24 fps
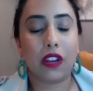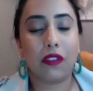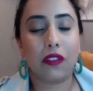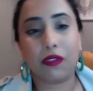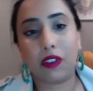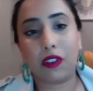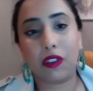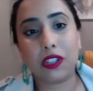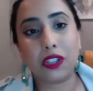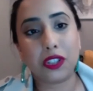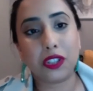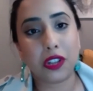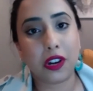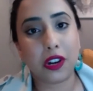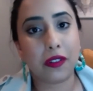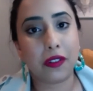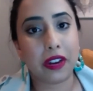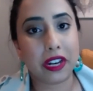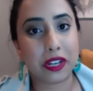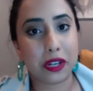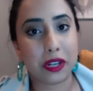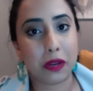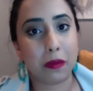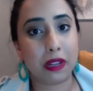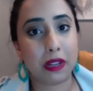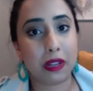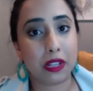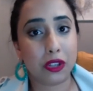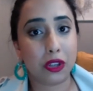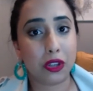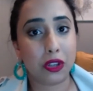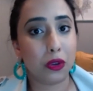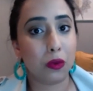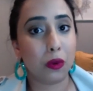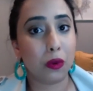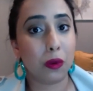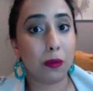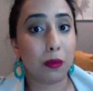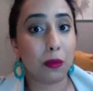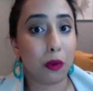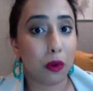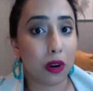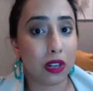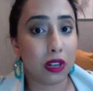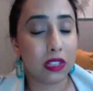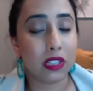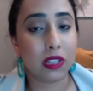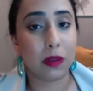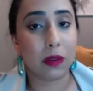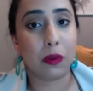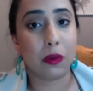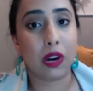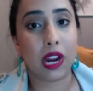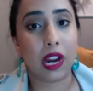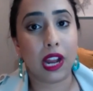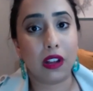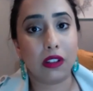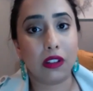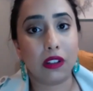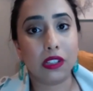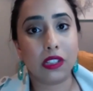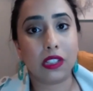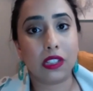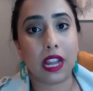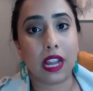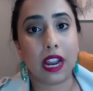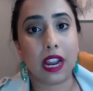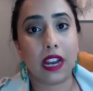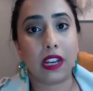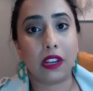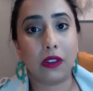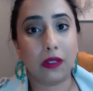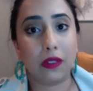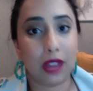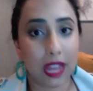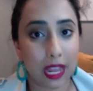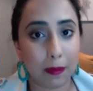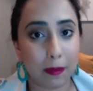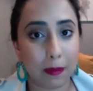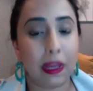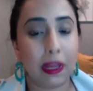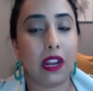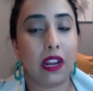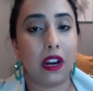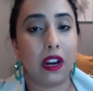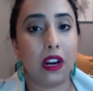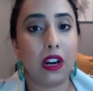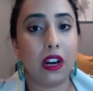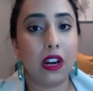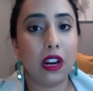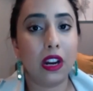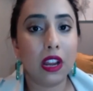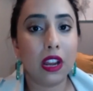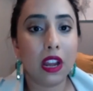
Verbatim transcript: first generation means you were born somewhere else and you came here.